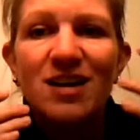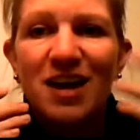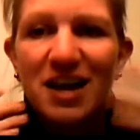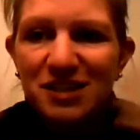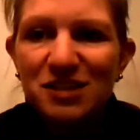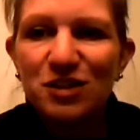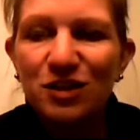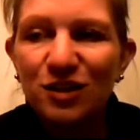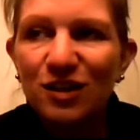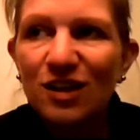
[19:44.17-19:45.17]
I
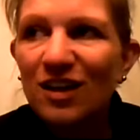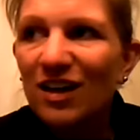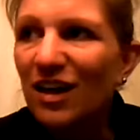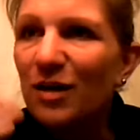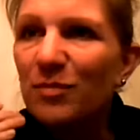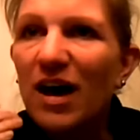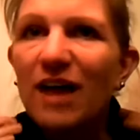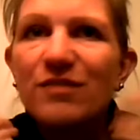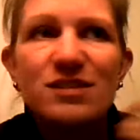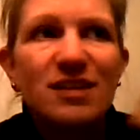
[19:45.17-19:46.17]
still
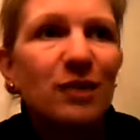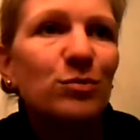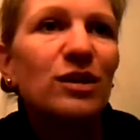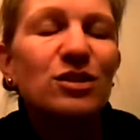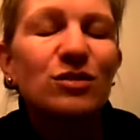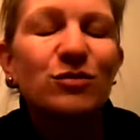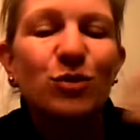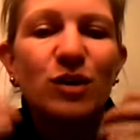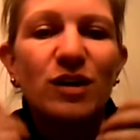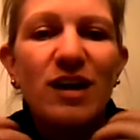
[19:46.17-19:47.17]
have this admiration
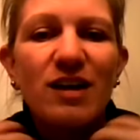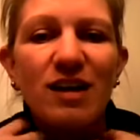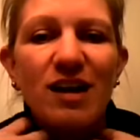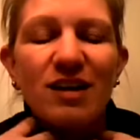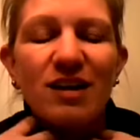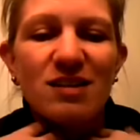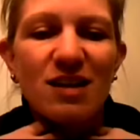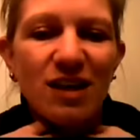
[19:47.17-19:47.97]
for, and it's